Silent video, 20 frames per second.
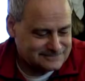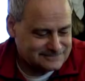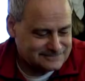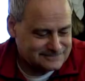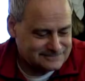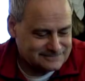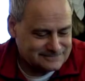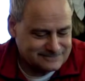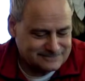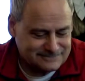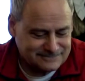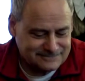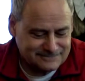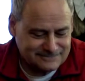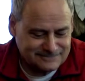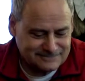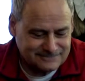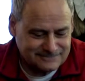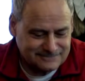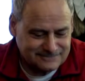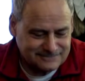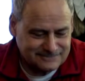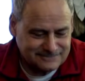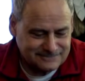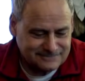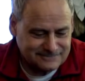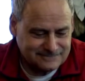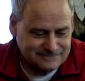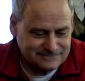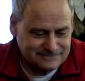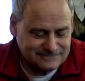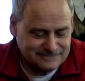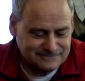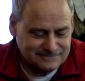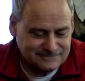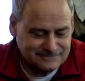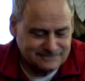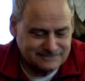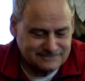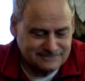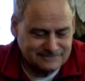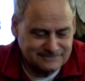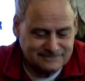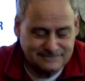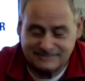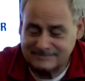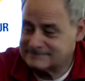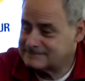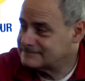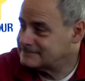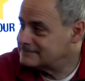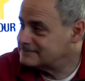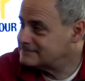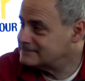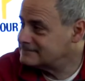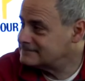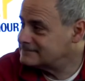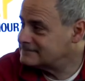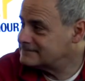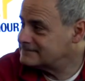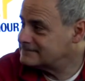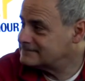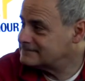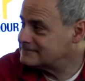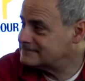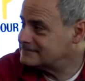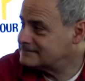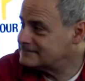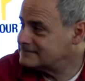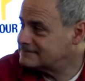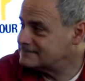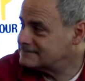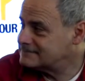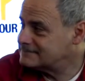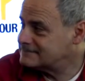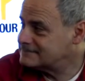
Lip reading: The person shown says nothing.